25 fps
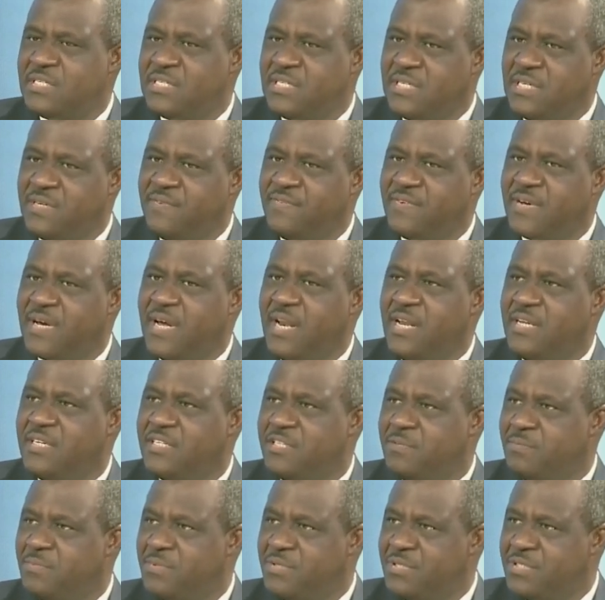significantly
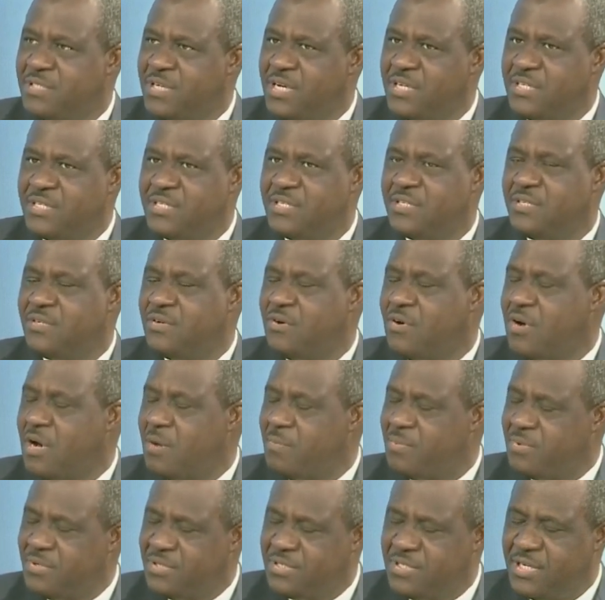depreciating or
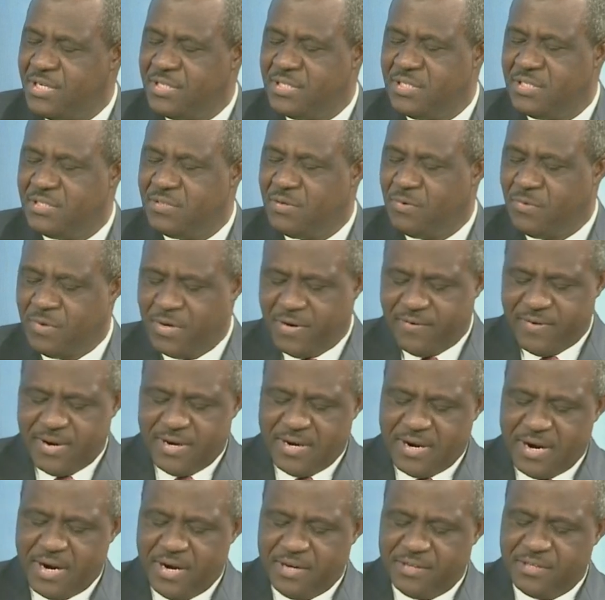appreciating or whatever
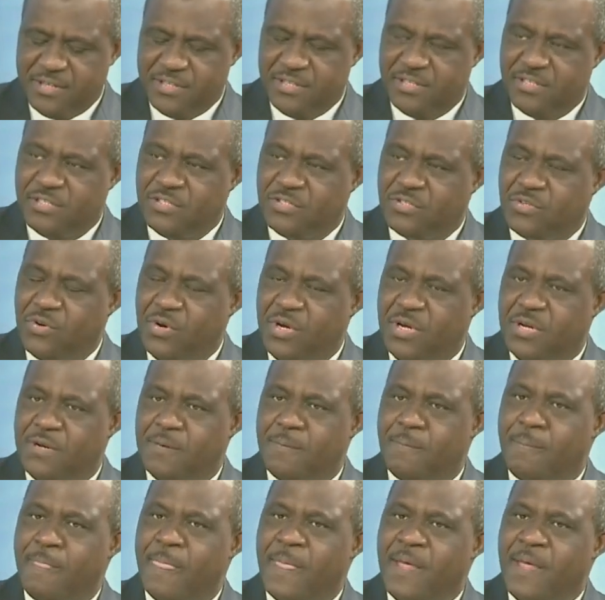direction it is going,